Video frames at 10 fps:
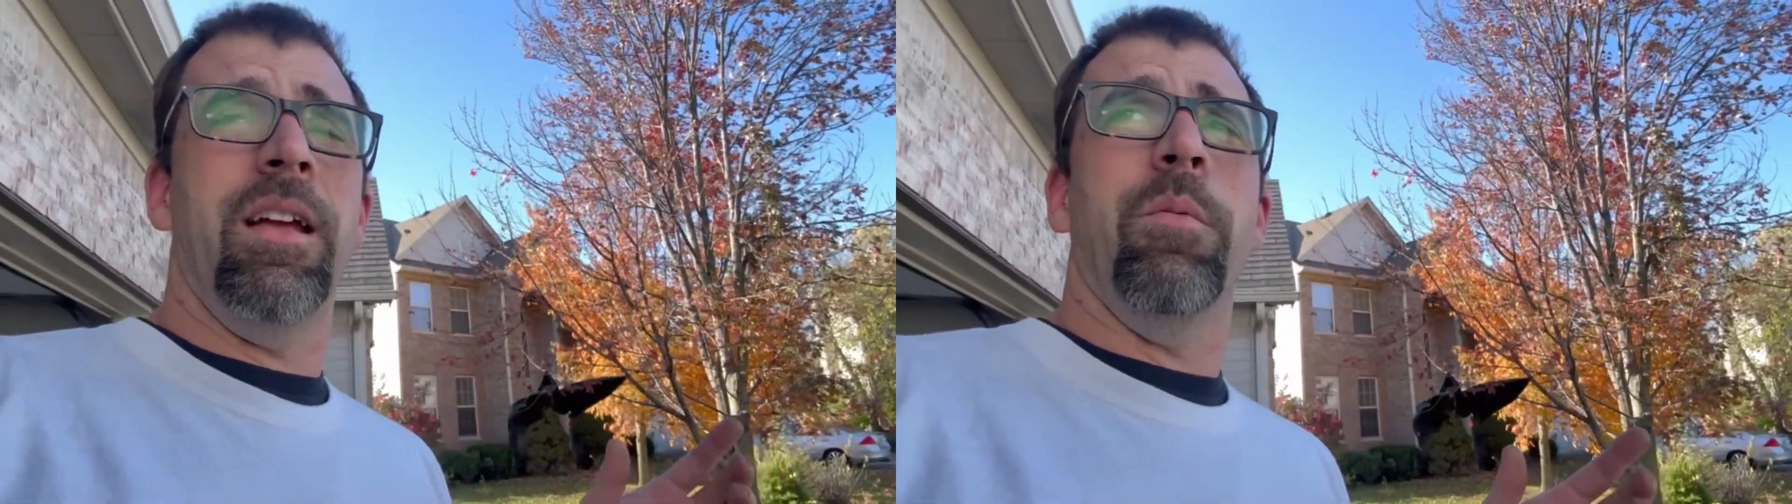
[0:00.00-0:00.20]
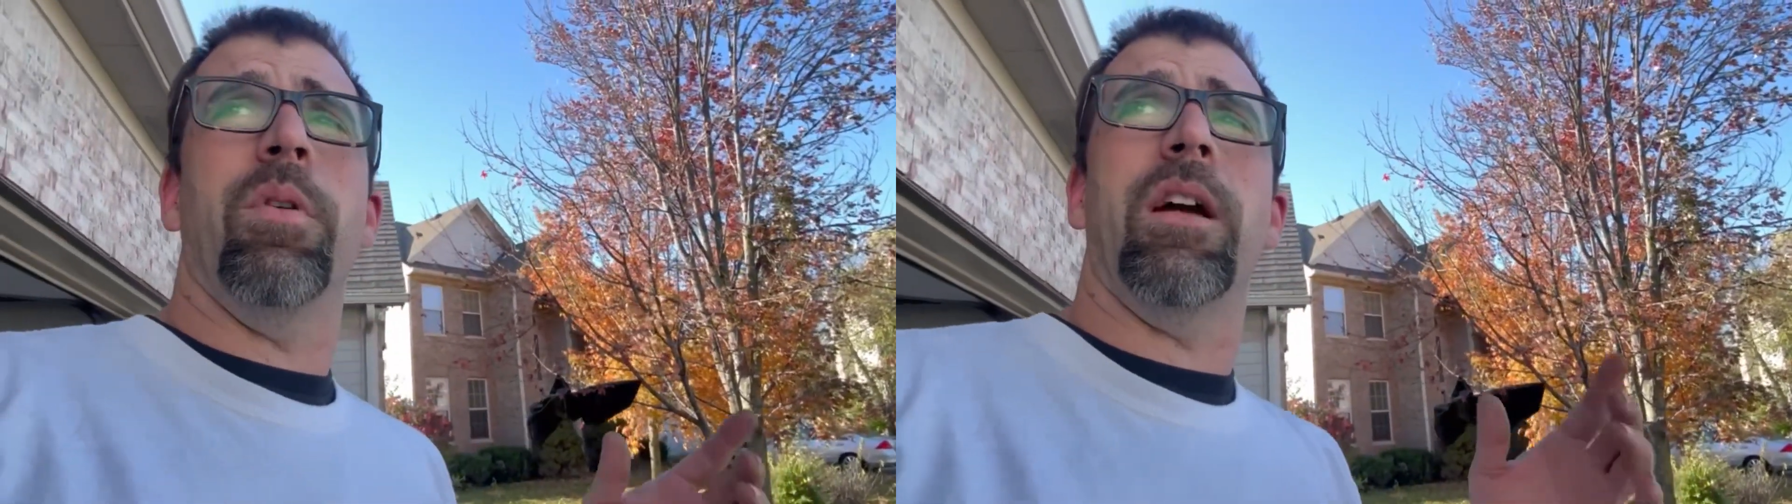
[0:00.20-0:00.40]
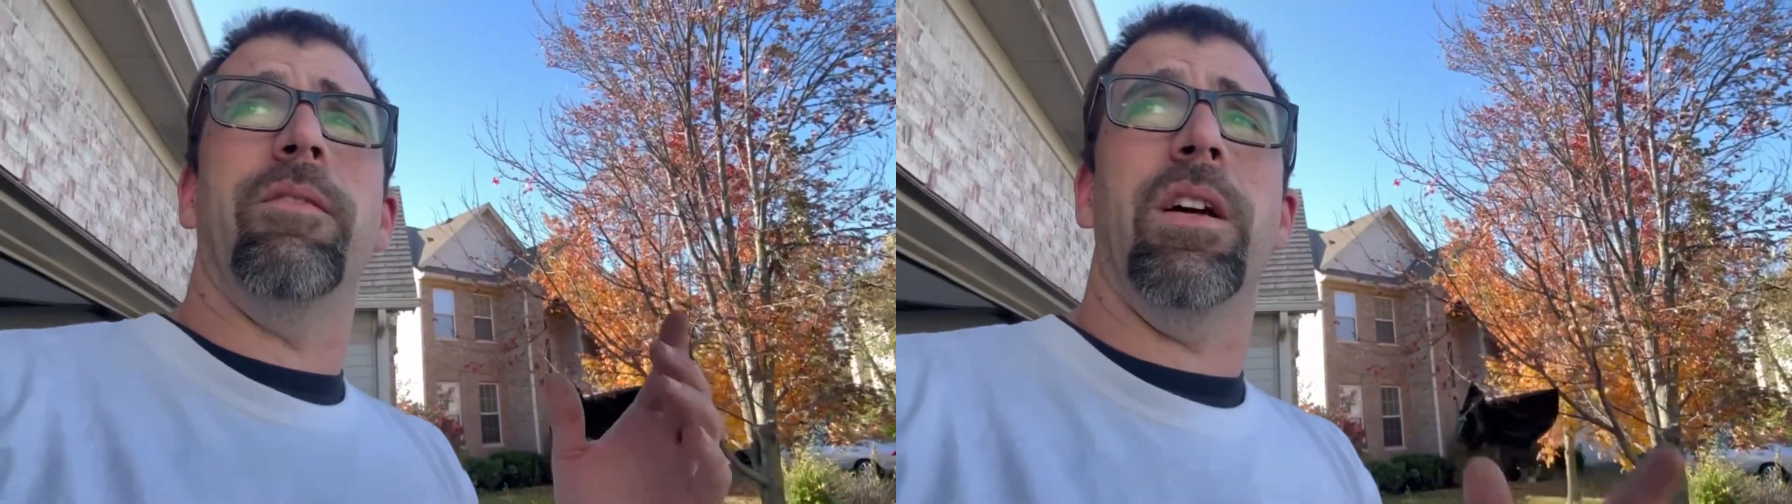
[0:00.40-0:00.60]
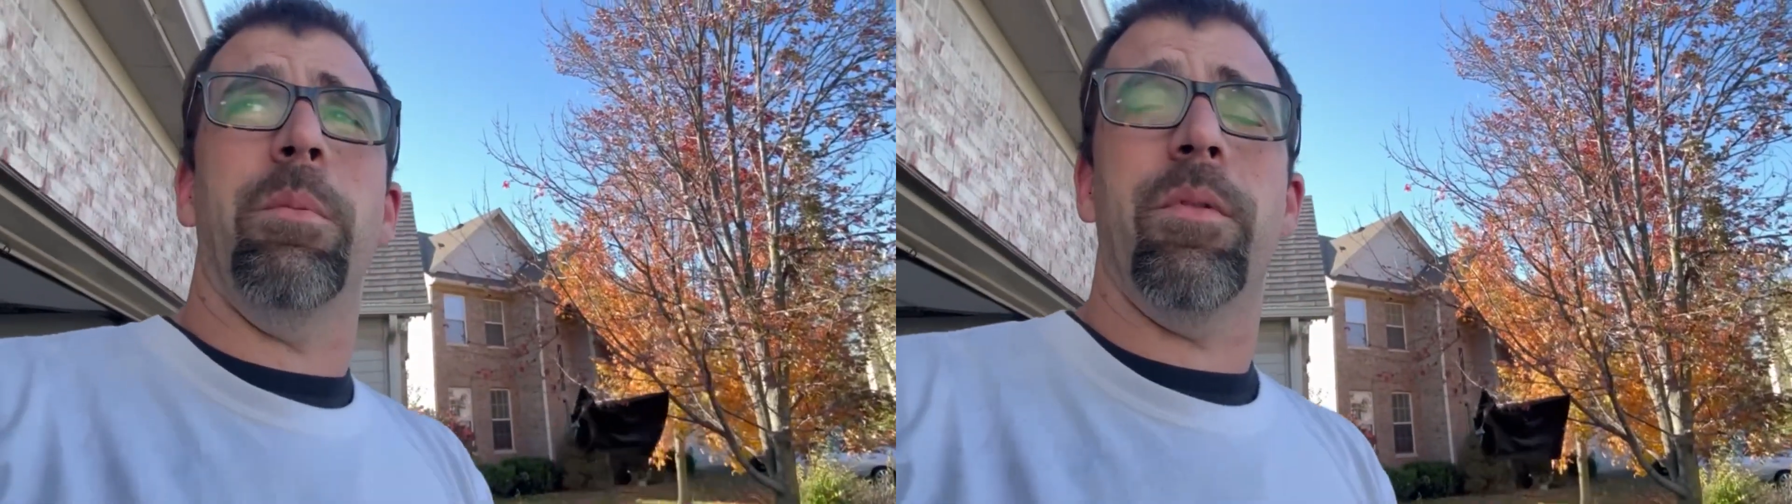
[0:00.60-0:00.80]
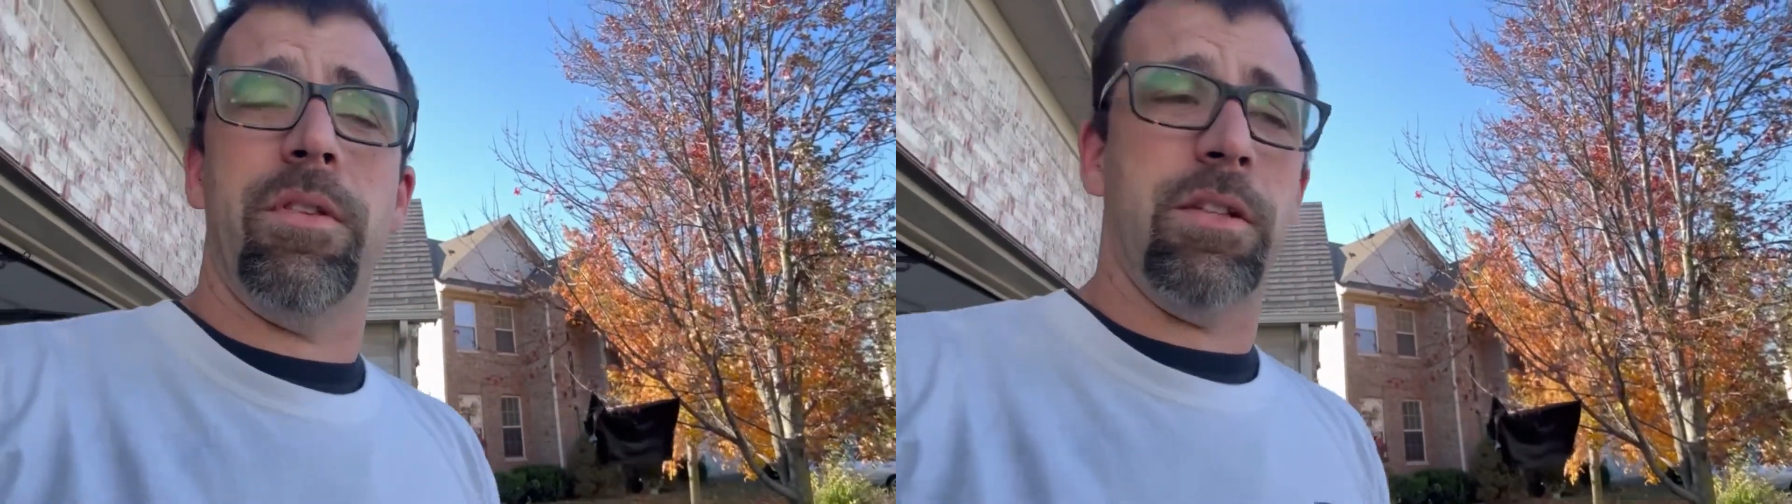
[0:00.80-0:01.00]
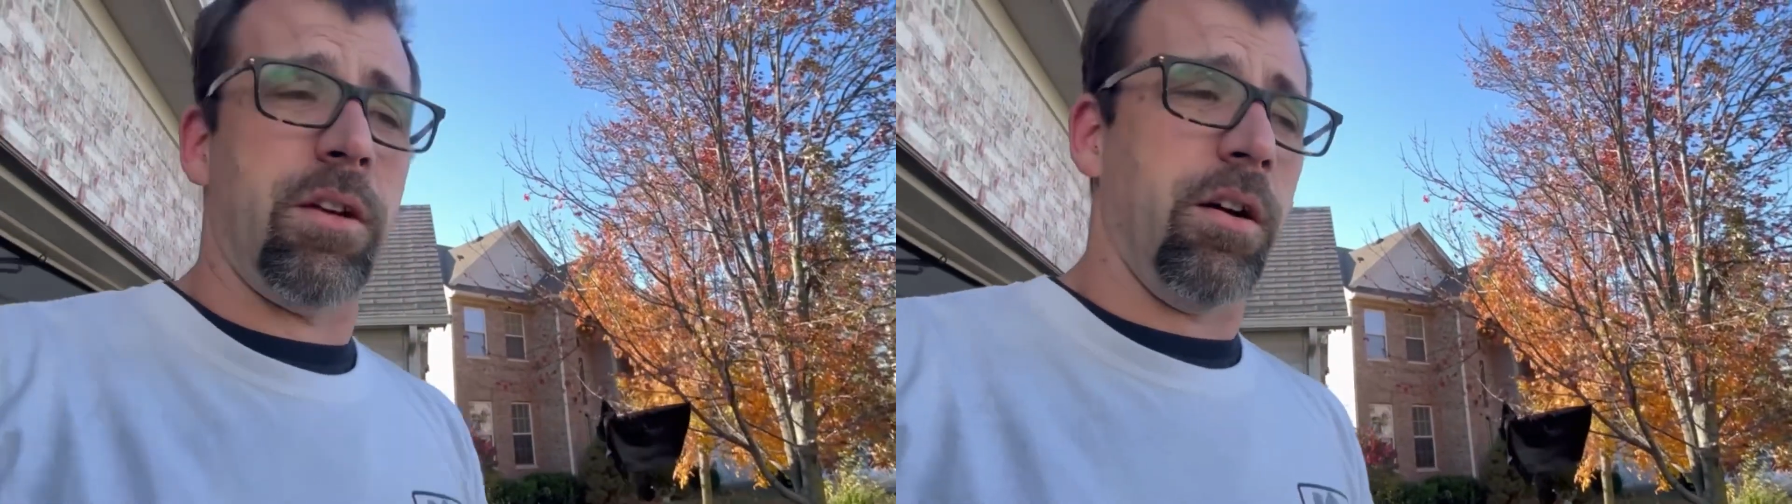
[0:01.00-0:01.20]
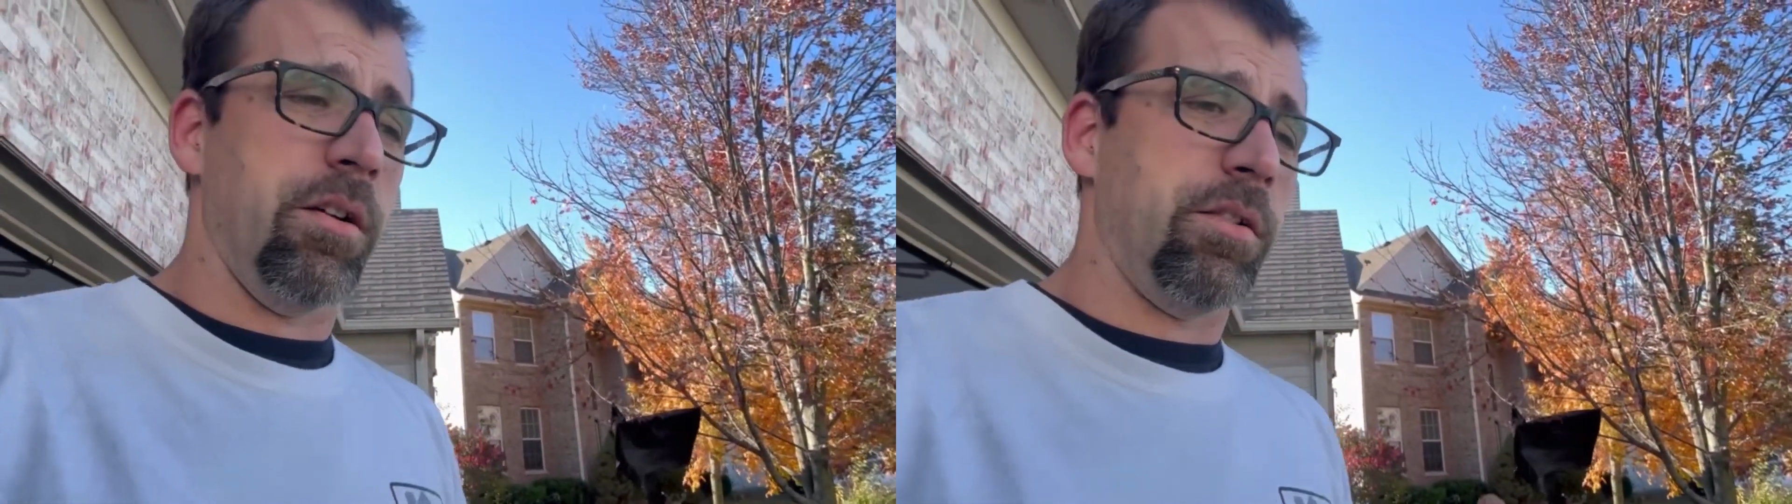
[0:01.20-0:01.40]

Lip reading: what I've done with these cars,